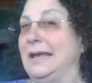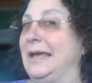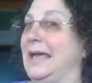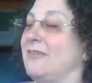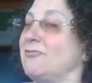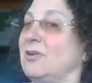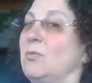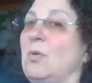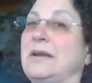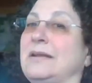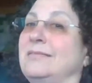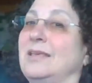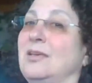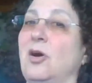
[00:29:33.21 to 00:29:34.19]

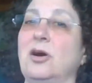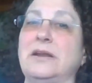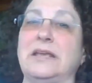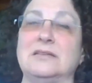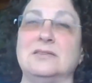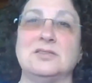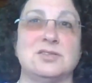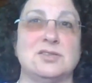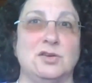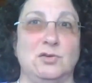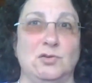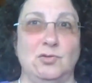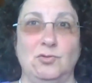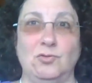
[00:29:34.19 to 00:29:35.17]
everyone in the audience
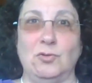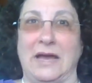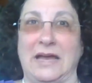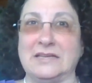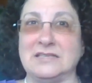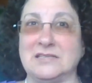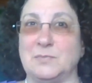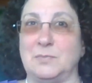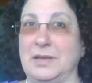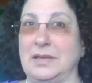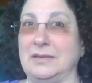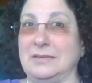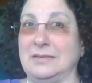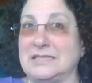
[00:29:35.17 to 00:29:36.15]
who has
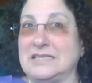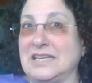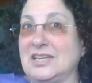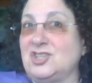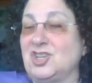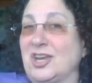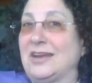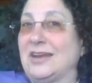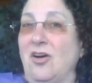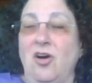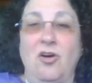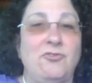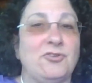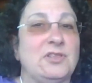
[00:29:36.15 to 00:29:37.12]
been teaching it
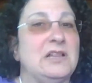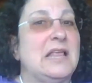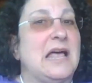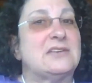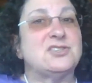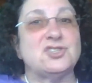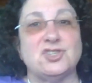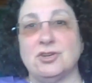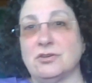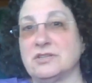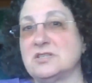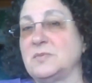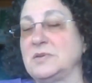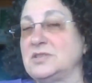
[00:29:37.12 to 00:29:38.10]
all for the last year
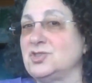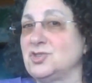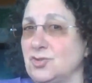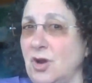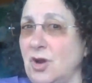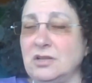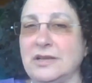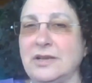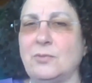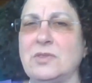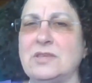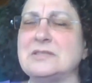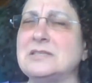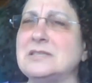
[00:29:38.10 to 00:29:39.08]
has been struggling
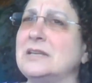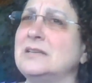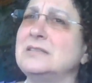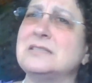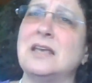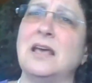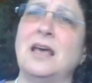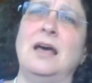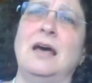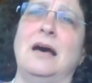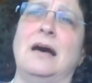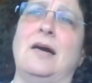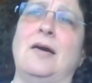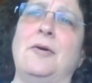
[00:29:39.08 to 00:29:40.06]
with this, and it's
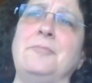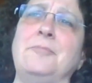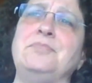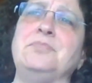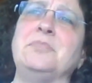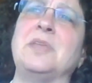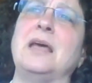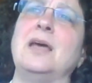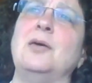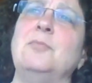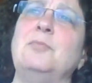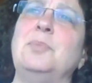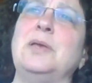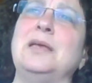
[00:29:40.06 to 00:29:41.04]

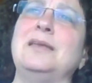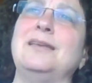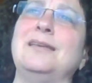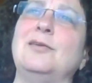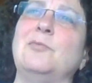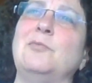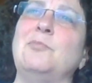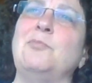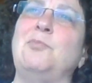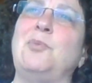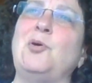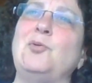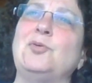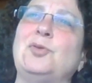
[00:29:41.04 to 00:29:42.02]
been
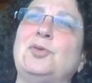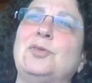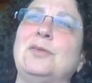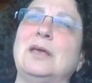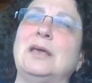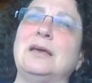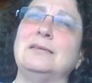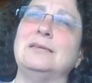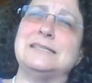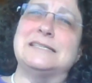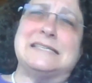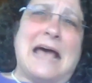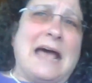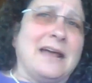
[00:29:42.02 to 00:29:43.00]
both
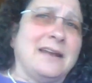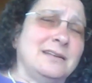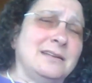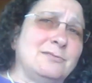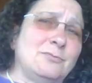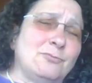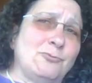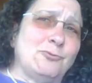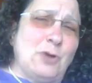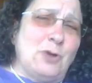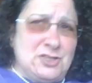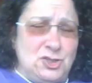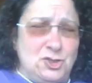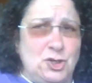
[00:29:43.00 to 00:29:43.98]
sad and
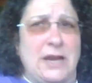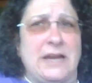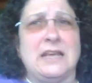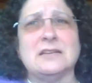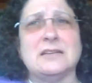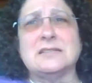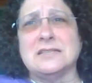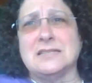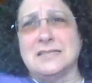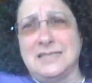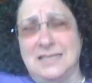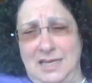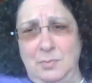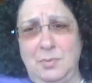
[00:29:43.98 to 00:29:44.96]
frustrating to
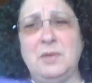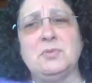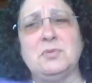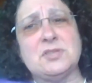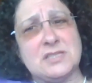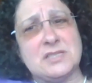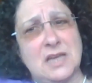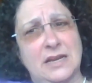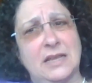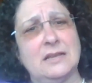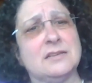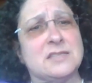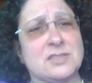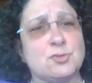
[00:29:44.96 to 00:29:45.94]
see people
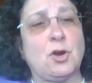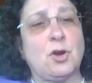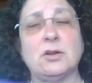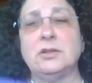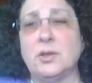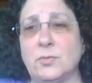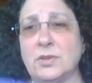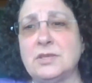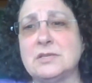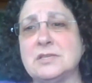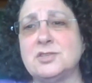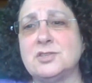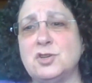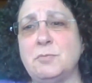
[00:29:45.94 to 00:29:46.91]
struggling with
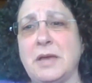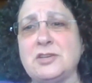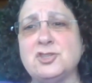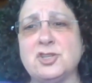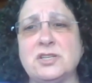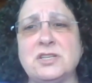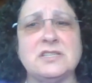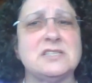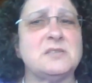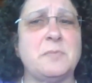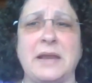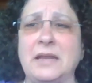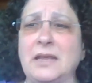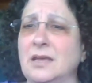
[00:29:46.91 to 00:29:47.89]
this, as you mentioned, and
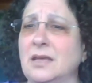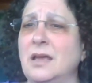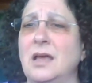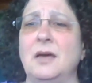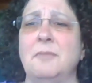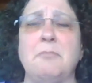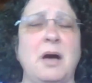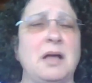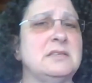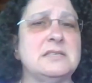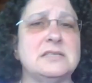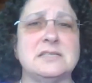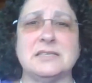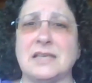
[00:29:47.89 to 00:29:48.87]
spending
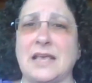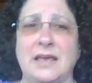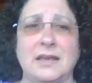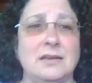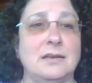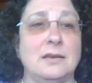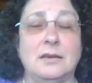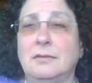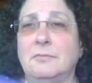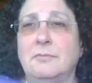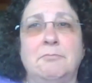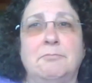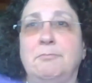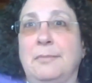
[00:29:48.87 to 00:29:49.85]
months and
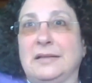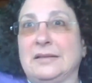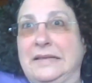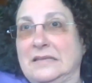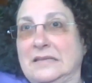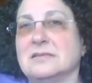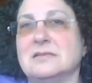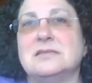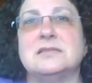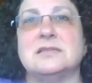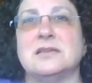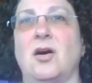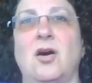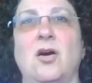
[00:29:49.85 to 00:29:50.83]

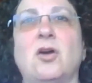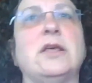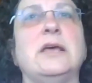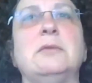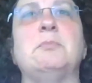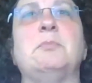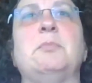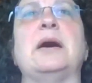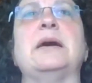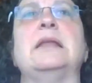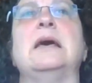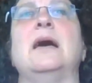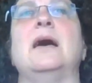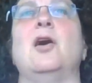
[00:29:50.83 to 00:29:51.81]
millions on it,
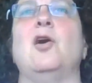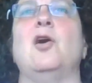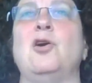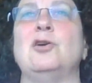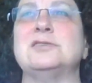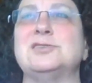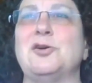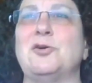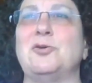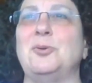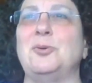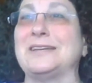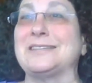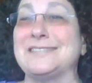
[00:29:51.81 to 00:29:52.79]
but
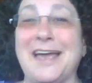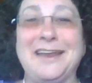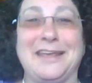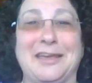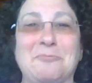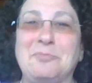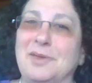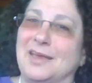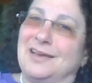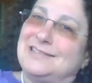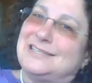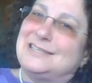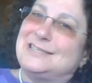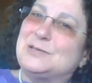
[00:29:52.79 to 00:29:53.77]
also exciting
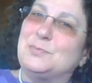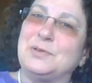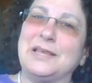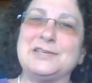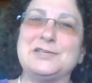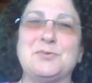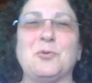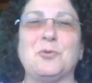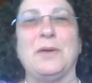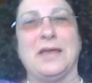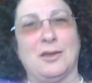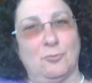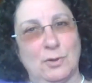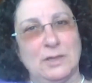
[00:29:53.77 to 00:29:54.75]
because it's a place where
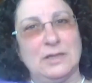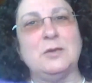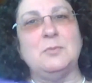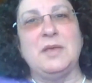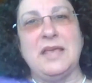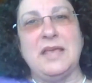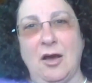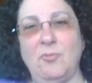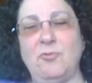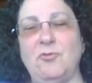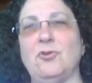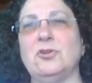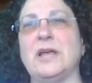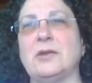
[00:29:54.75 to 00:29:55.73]
we can really be
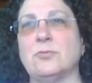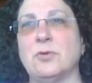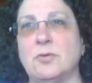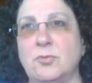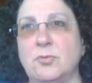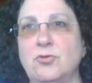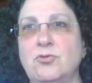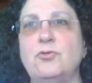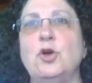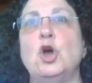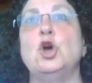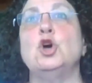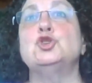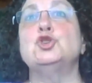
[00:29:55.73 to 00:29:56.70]
helpful and remove
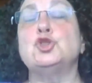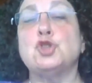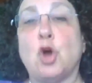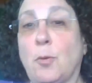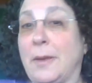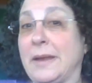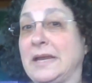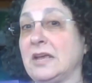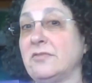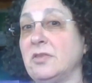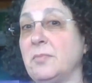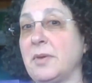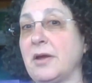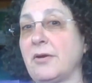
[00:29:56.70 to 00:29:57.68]
so many
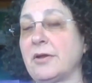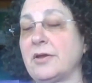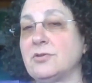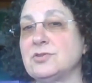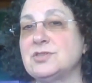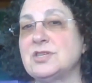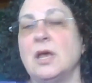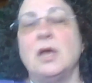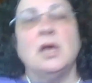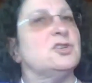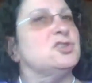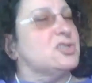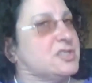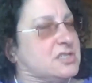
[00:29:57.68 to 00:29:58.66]
of the barriers.
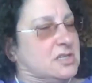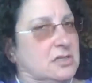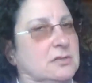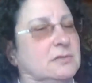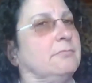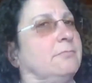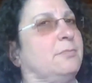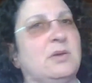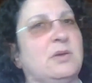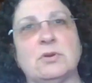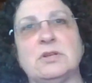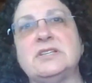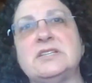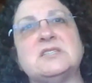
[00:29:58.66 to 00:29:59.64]
Just to be
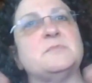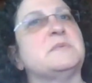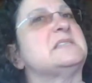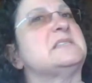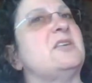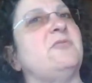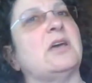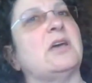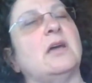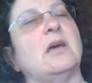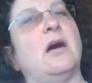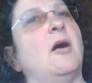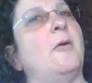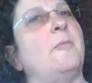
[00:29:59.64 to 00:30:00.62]
really
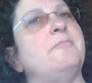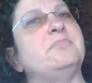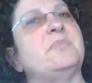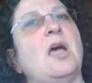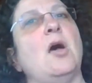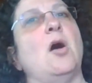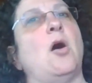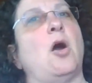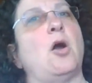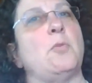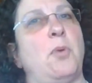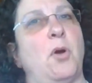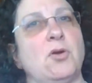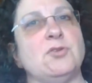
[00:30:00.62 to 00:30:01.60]
specific,
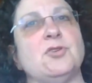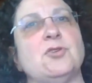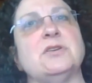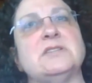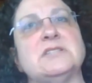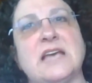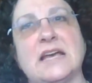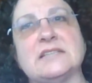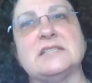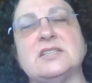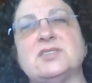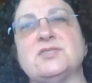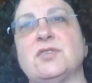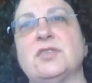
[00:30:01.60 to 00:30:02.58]
our partner in
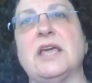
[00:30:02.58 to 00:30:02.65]
Texas for